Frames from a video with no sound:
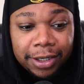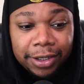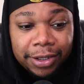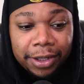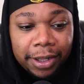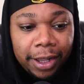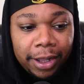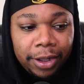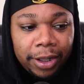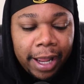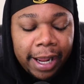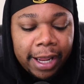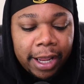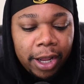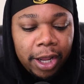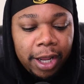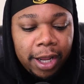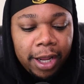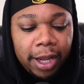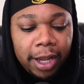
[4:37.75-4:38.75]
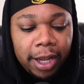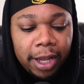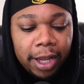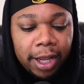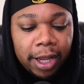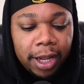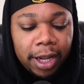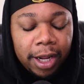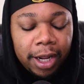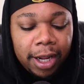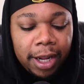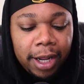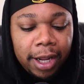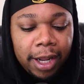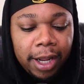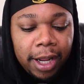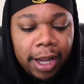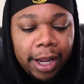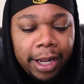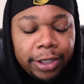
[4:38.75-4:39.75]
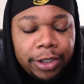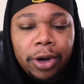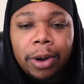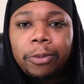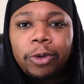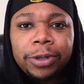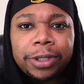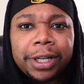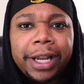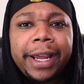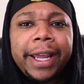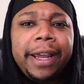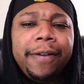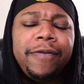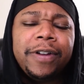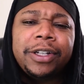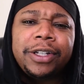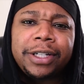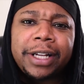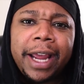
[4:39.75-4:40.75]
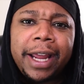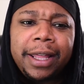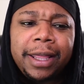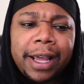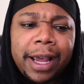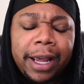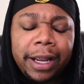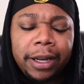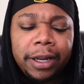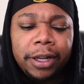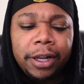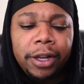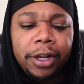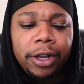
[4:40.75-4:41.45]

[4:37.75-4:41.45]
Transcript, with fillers: L- like, it's almost like even saying that